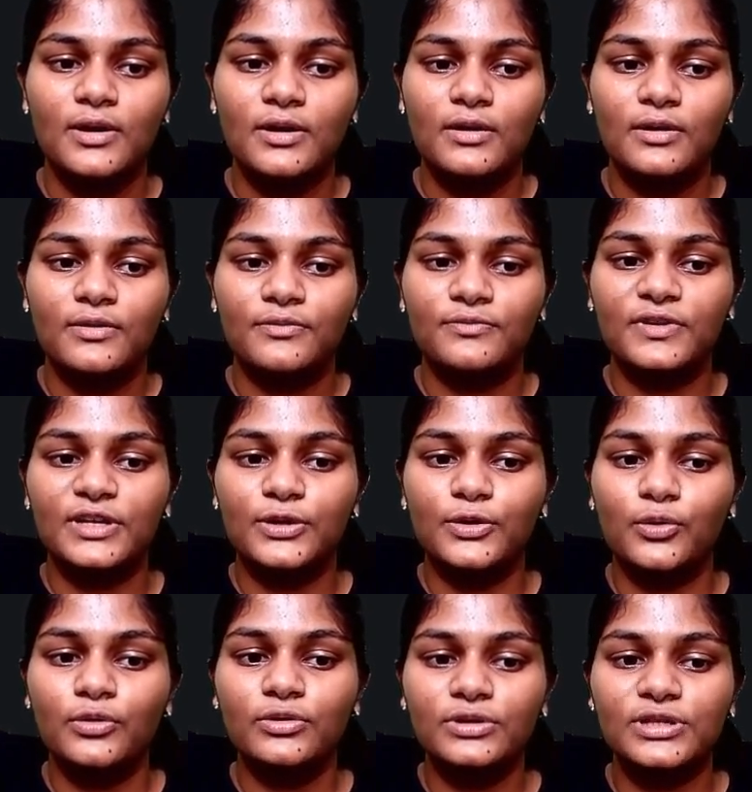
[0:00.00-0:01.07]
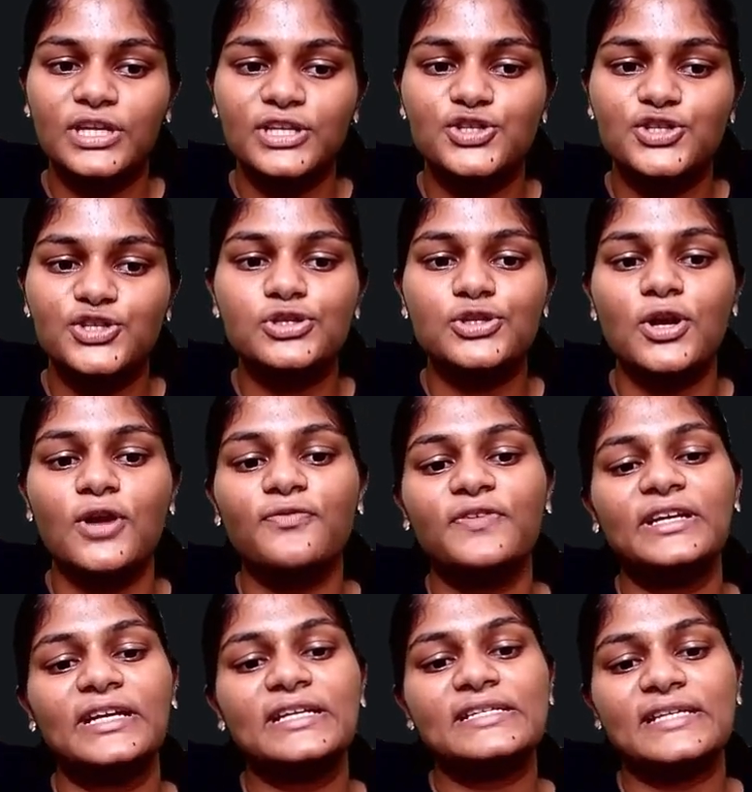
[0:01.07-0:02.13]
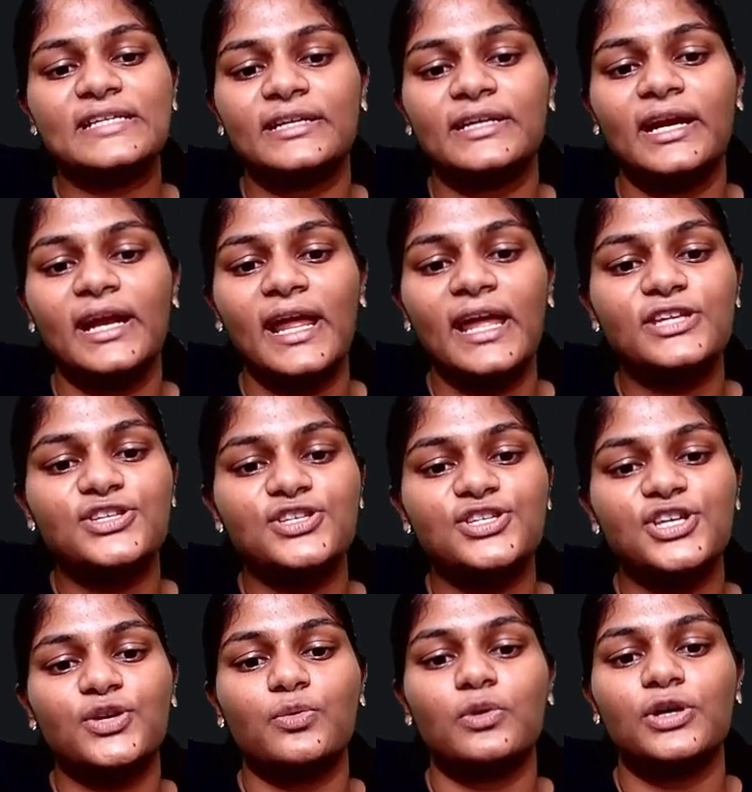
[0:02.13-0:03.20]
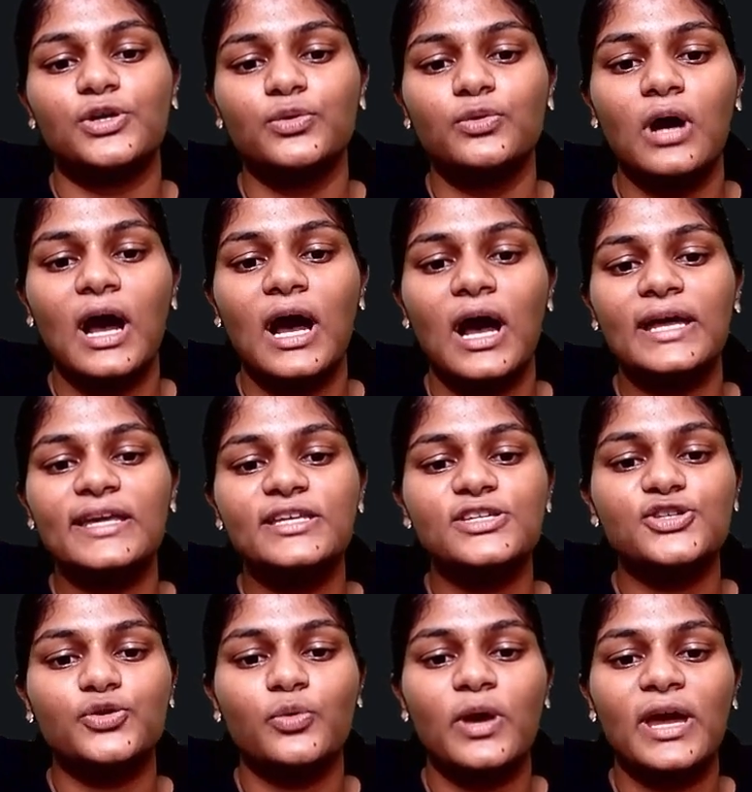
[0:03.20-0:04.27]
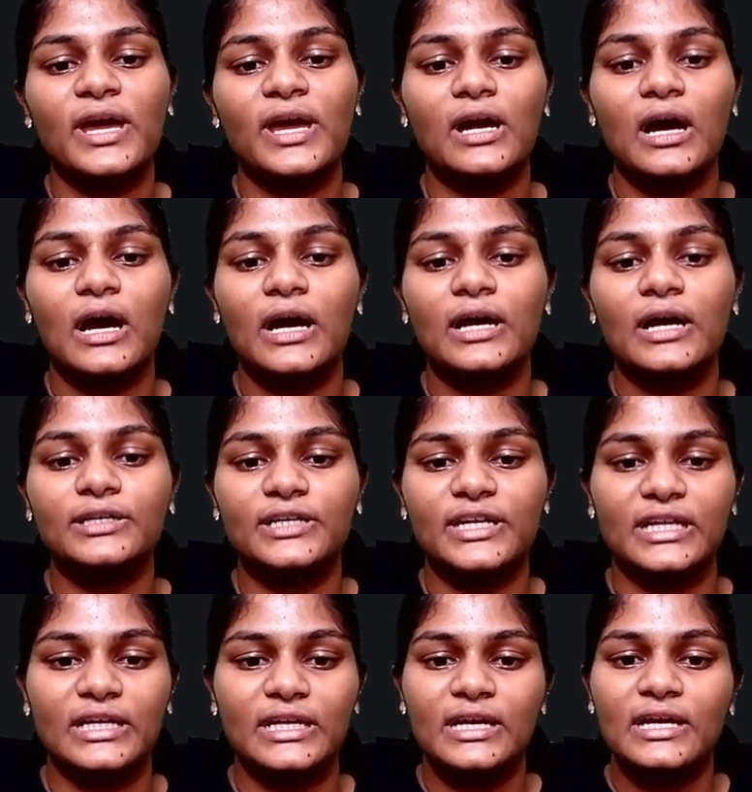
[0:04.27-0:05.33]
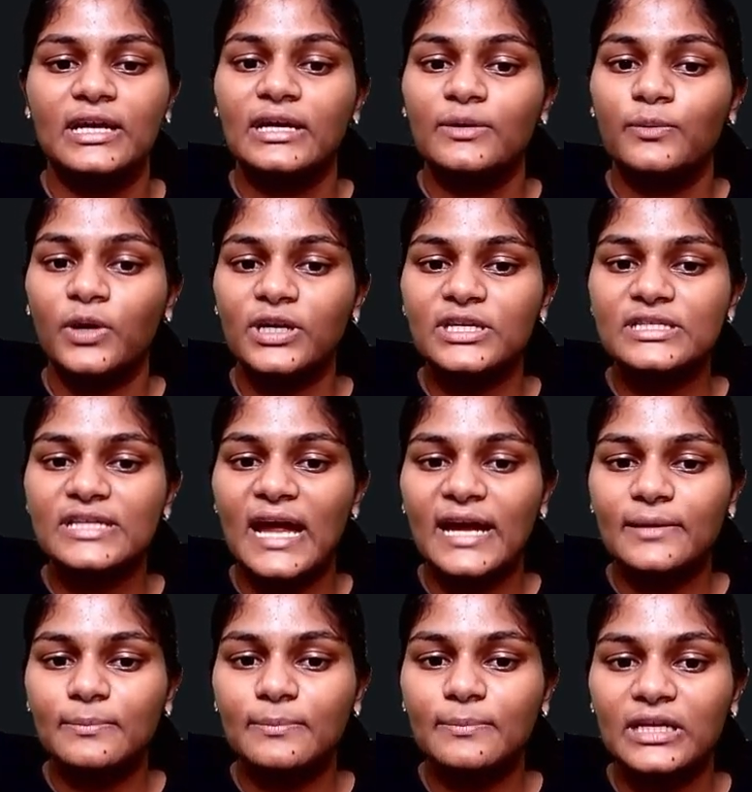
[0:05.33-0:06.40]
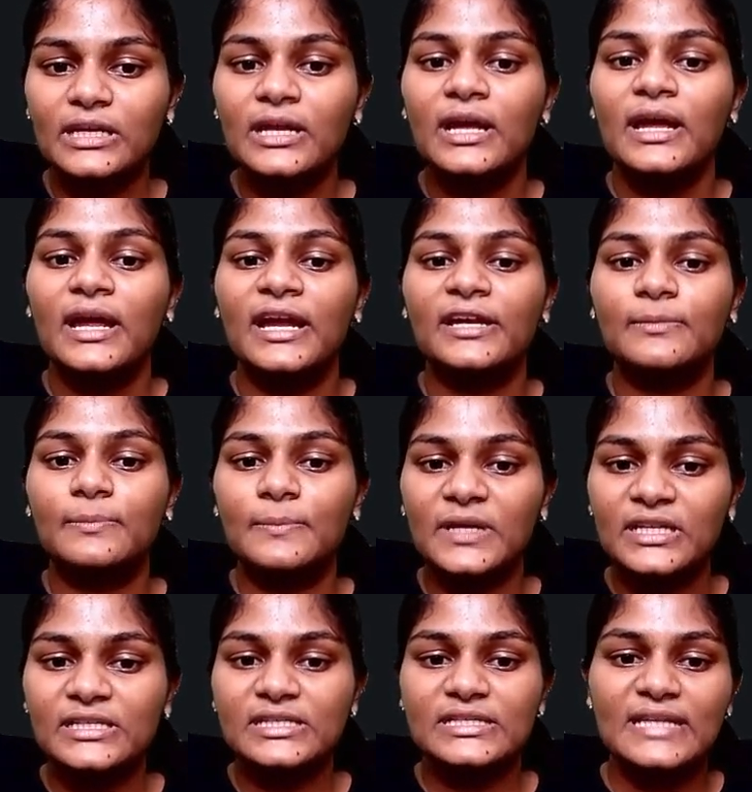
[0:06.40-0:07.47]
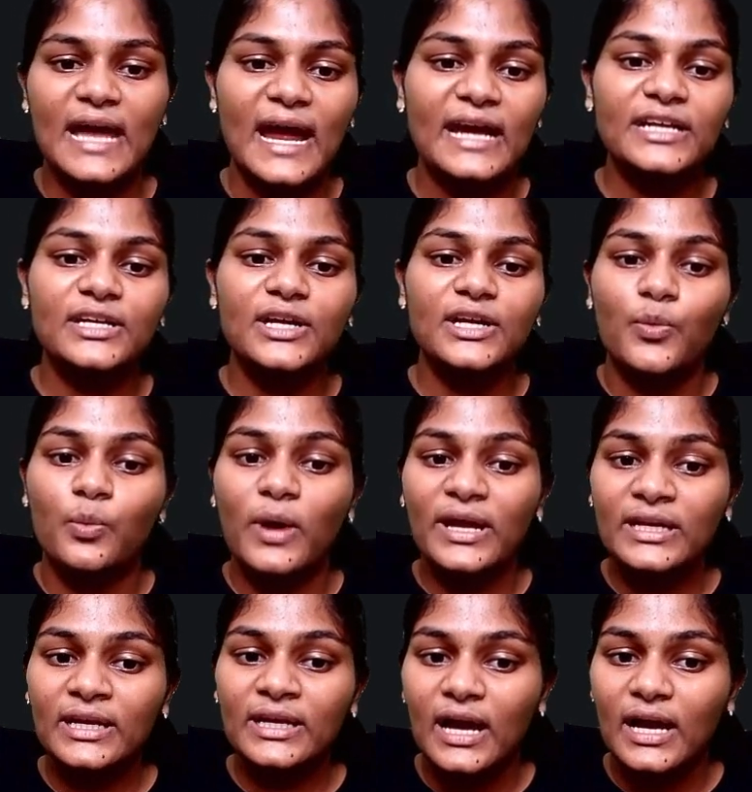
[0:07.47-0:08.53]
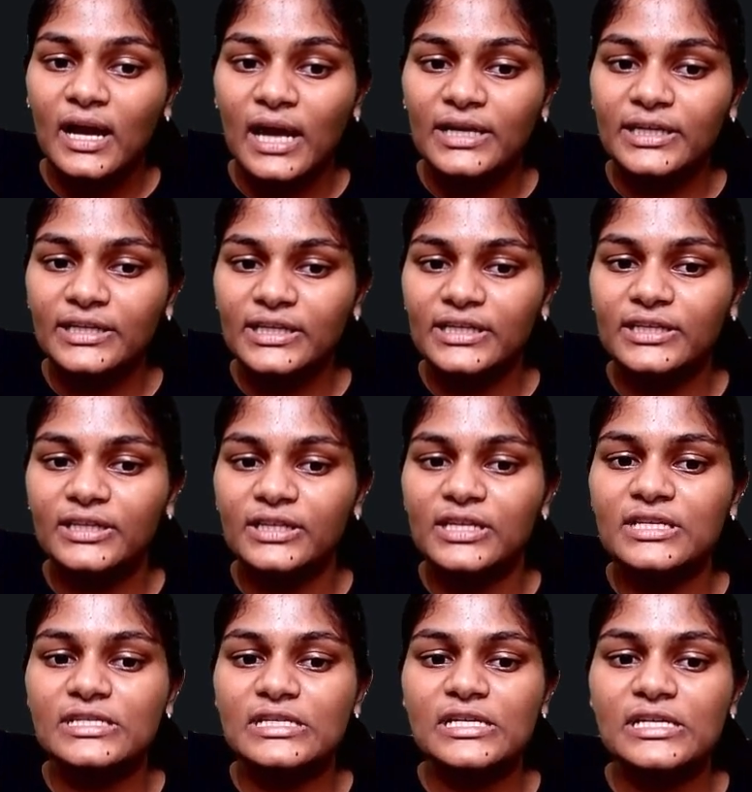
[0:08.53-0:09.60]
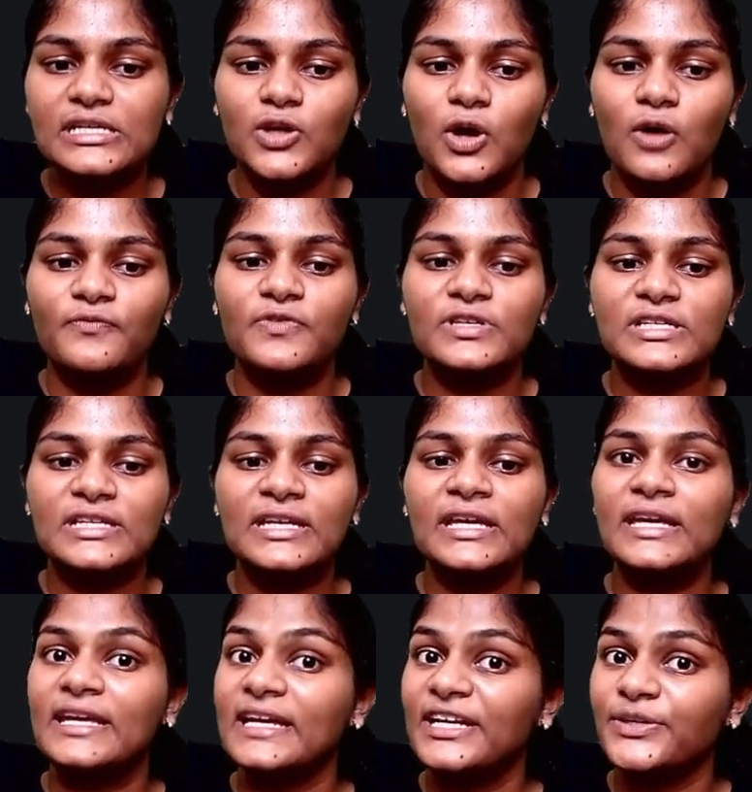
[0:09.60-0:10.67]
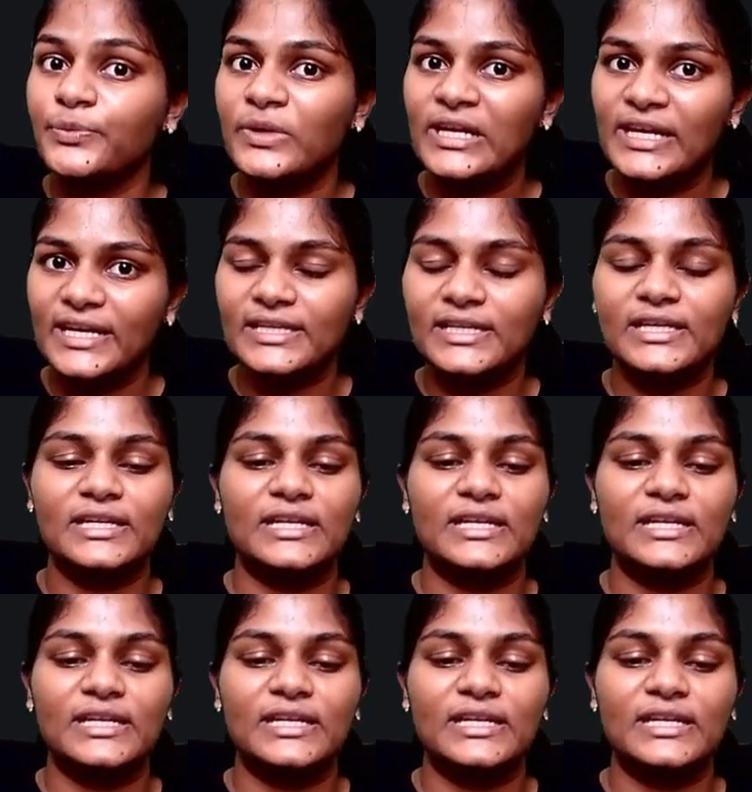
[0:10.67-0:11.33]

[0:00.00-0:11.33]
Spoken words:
We know that Joule's law of heating said that H is equal to I square RT. What does that mean? It means that when current increases, obviously heat will increase.